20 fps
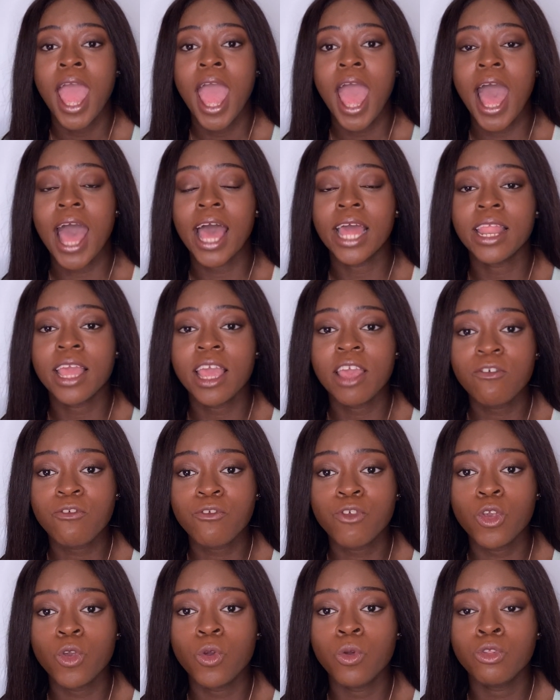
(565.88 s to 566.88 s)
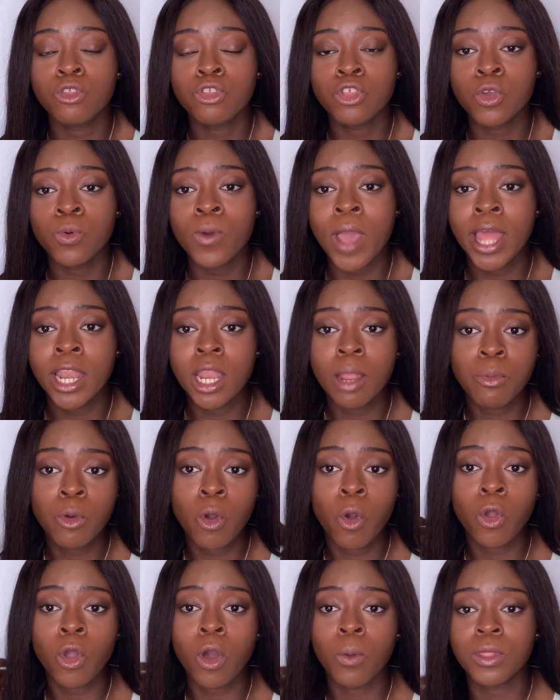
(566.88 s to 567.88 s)
And if you do end up
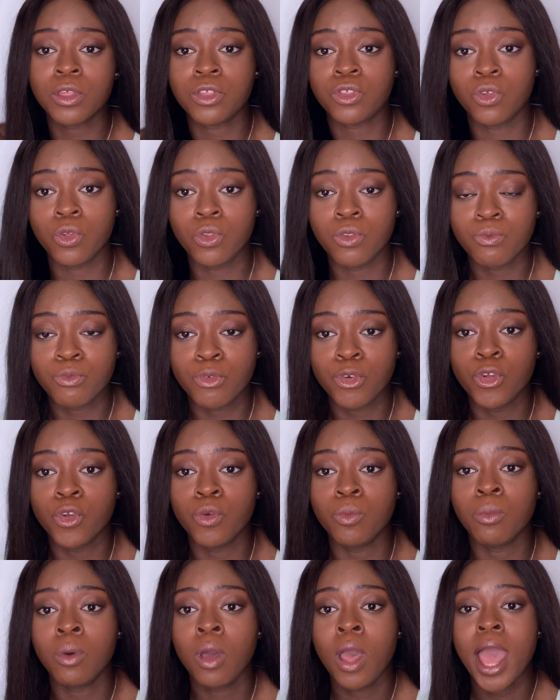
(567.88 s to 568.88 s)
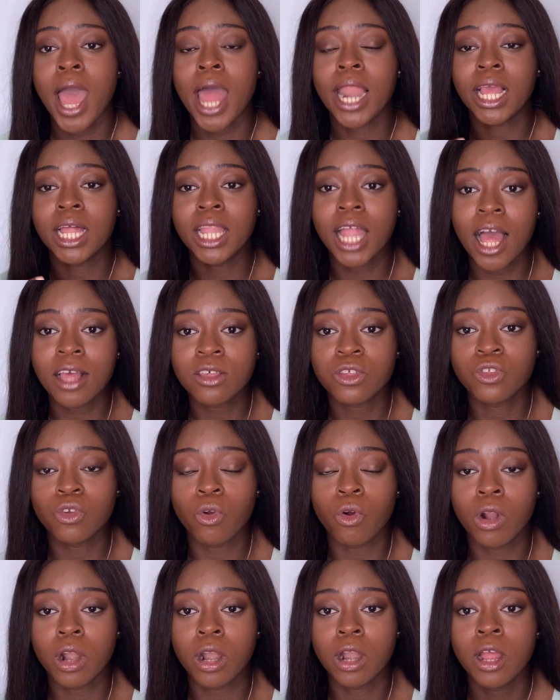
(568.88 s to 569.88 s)
going on the student room and
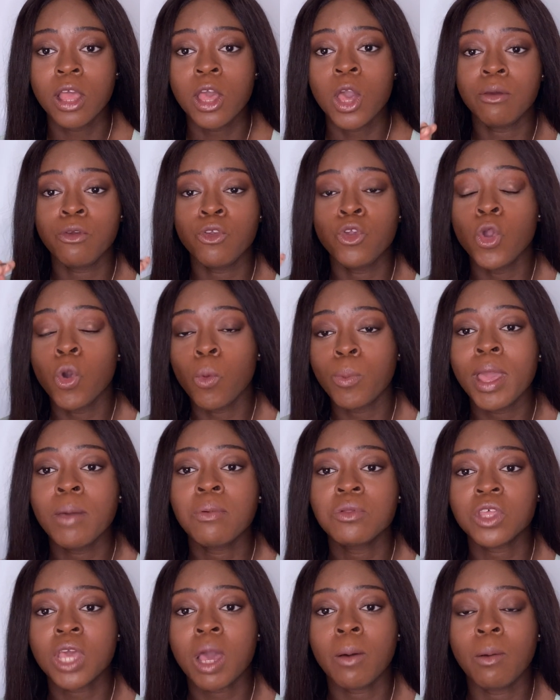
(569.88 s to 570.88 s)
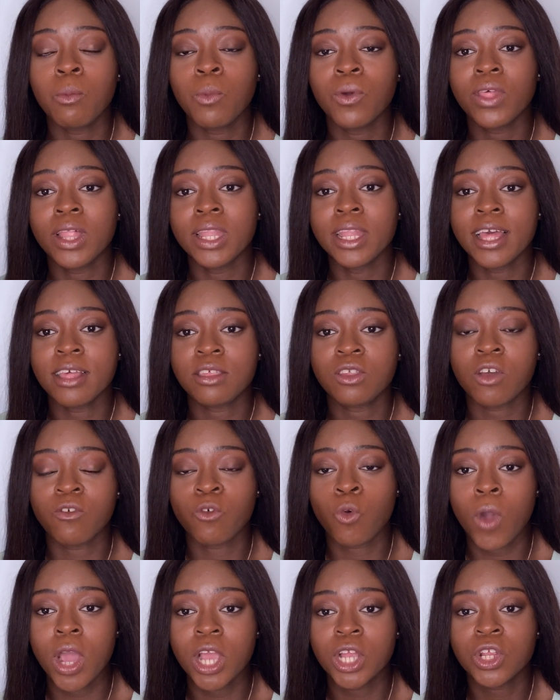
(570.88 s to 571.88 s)
Glassdoor, you'll be able to come up with a list of
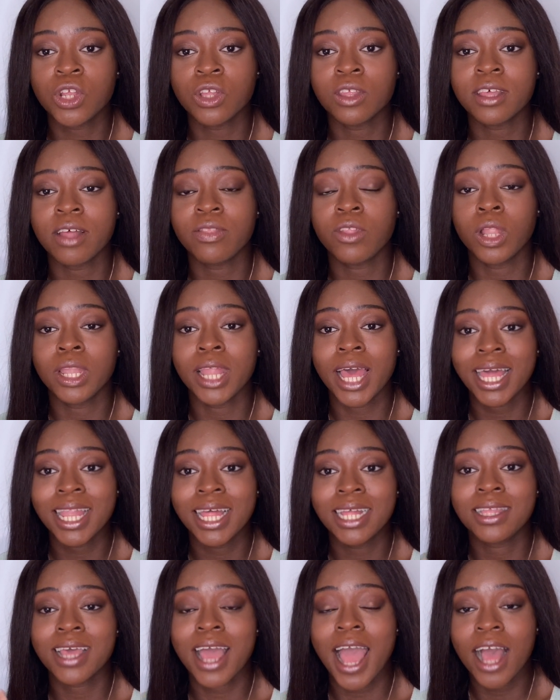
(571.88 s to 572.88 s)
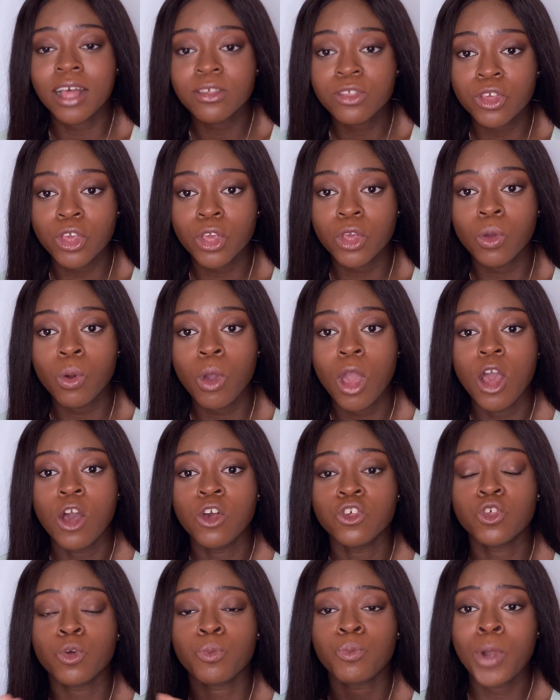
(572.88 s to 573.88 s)
questions that they're likely to ask you.
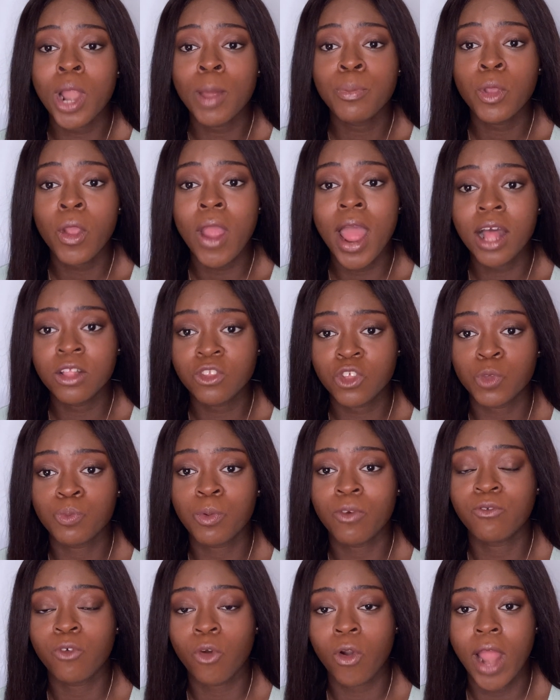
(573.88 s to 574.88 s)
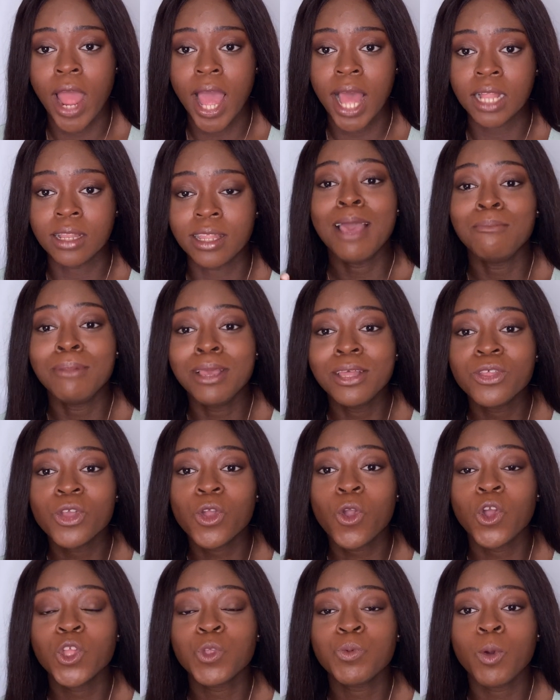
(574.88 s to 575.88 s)
So prep your answers beforehand. It means you're
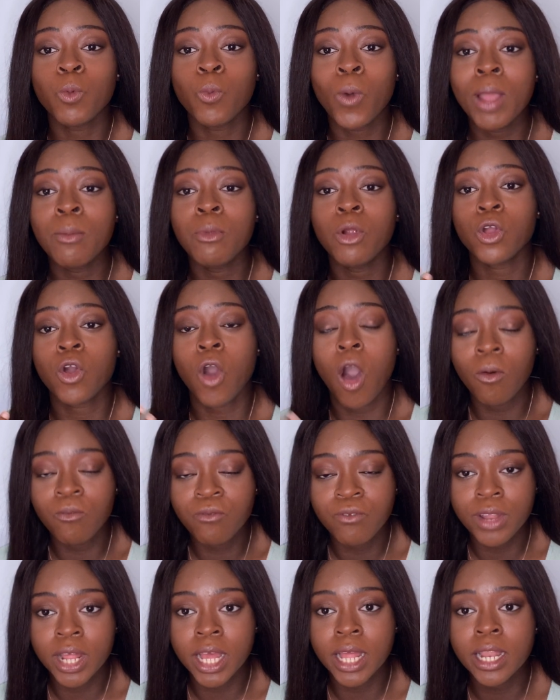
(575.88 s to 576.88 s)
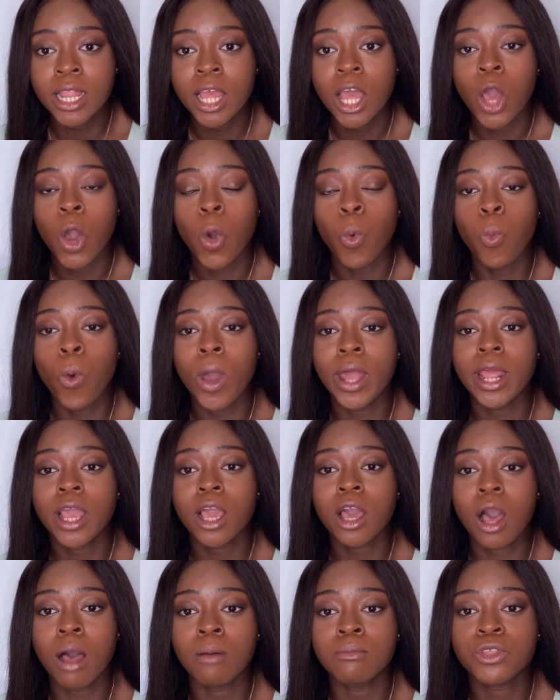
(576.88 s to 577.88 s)
going to be way more confident when it
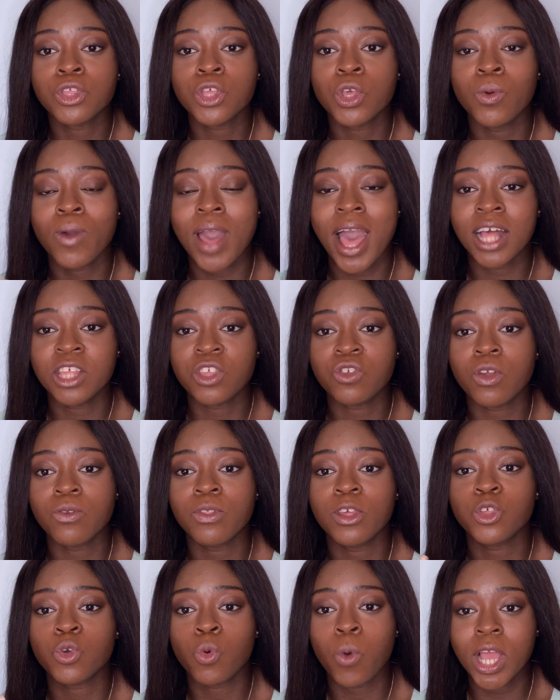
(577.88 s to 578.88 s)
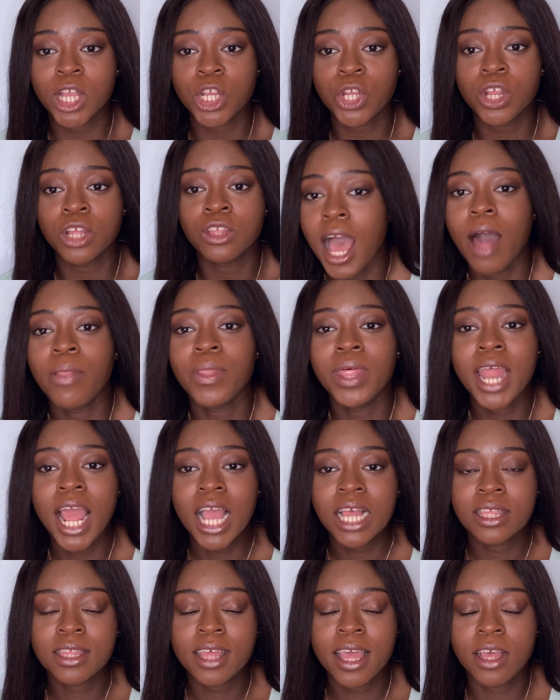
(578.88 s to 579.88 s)
comes to answering these questions. And the
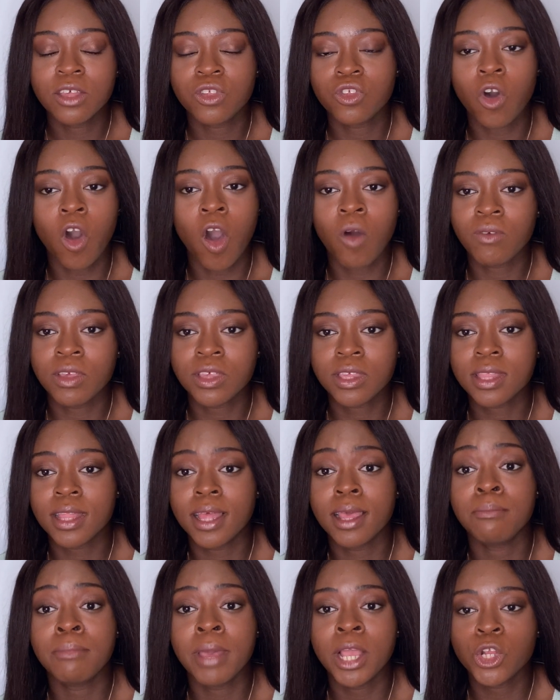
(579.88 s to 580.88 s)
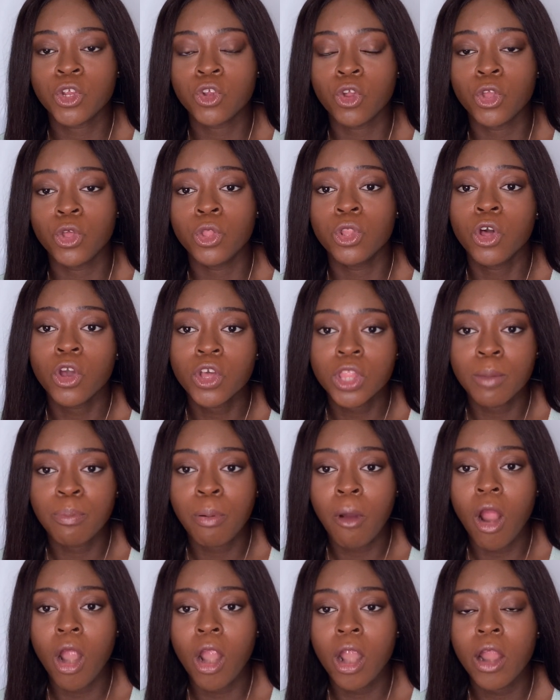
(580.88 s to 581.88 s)
next thing is to obviously make sure you look the
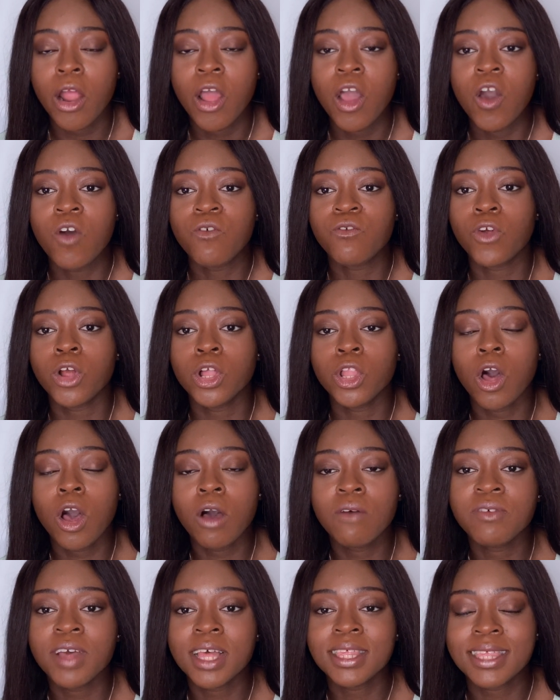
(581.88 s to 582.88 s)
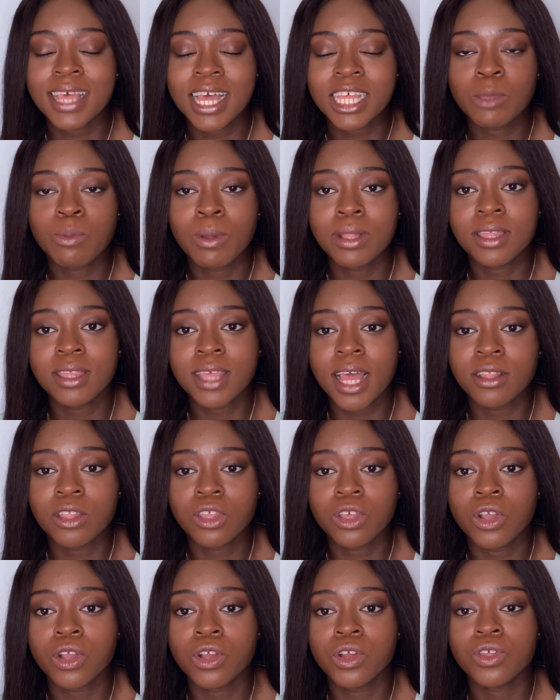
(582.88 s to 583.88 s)
part. For a lot of assessment
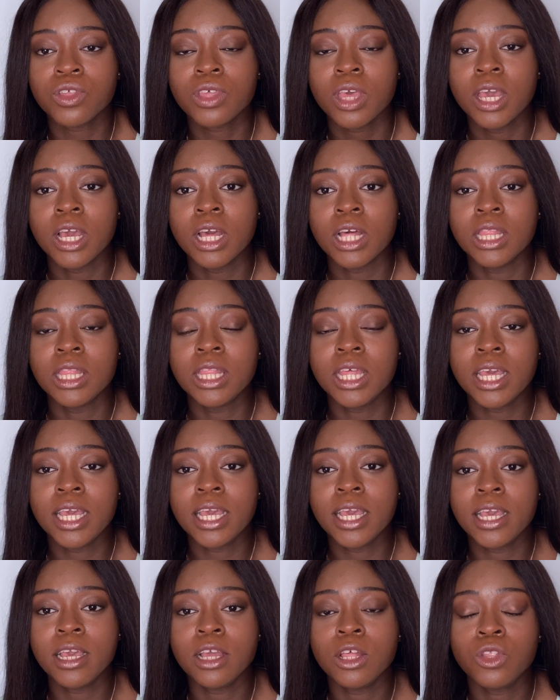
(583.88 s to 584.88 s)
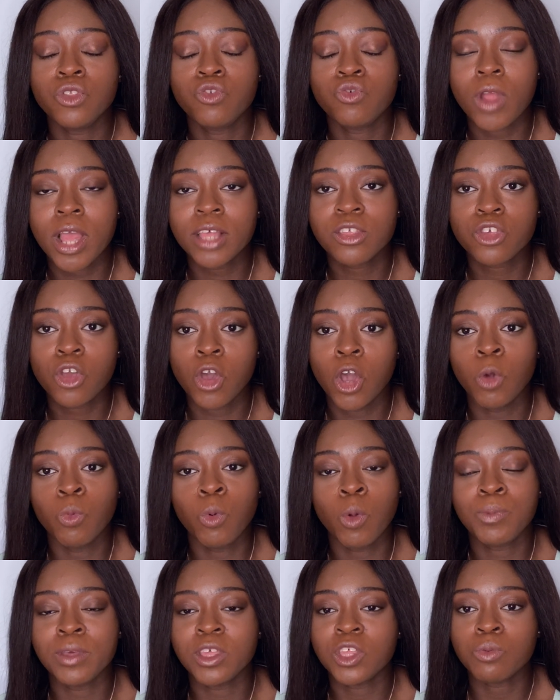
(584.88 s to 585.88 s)
centers, the dress code
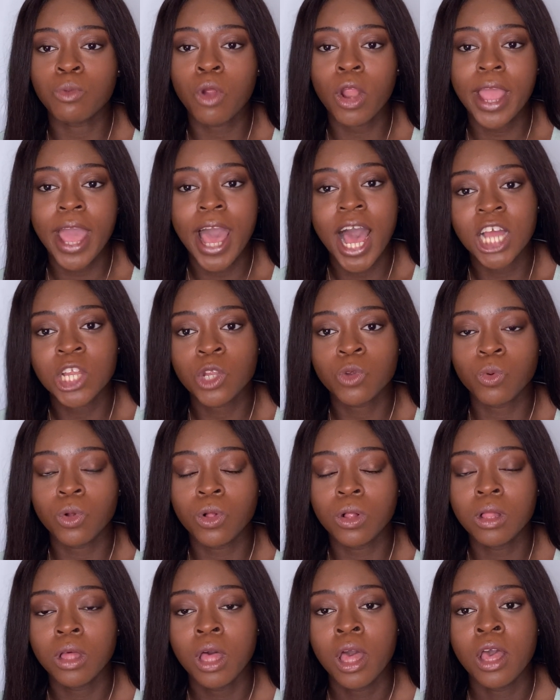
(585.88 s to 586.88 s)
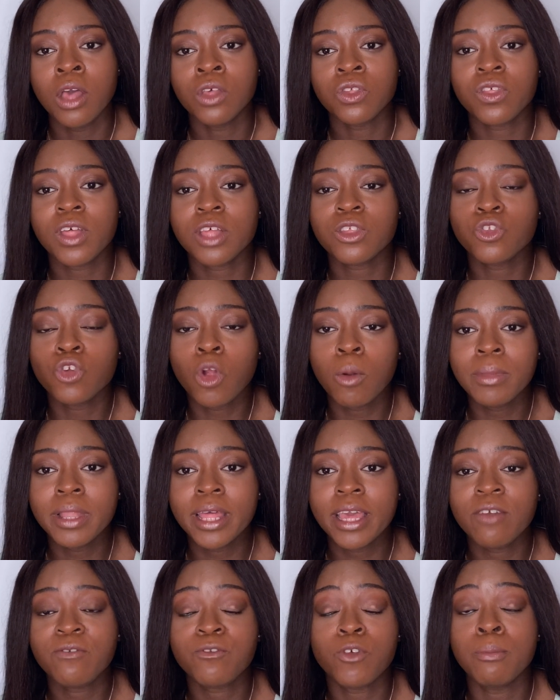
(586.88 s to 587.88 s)
will be smart casual. So that's
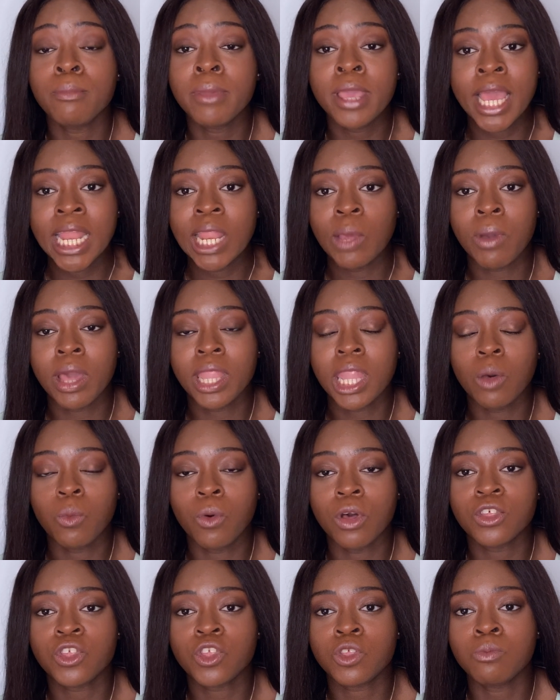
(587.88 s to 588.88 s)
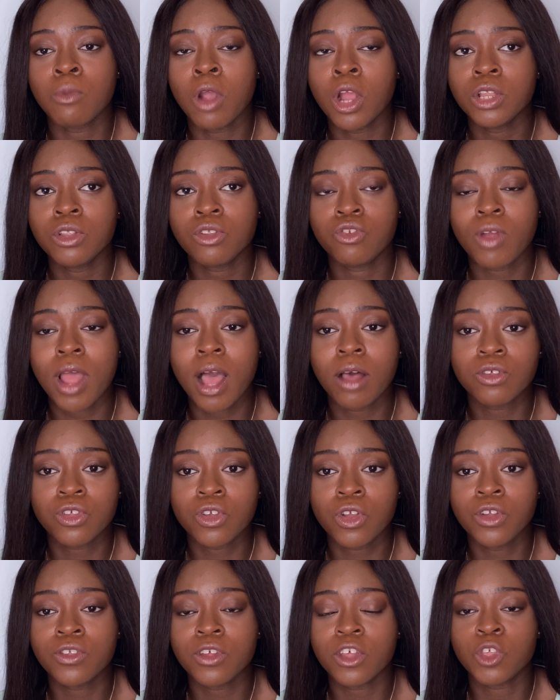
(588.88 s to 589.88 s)
normally, for me anyway, that was smart
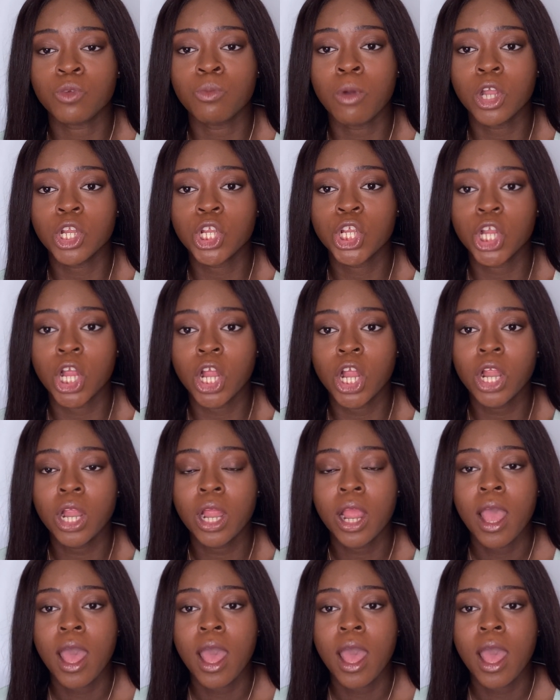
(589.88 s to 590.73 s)
trousers, a smart shirt.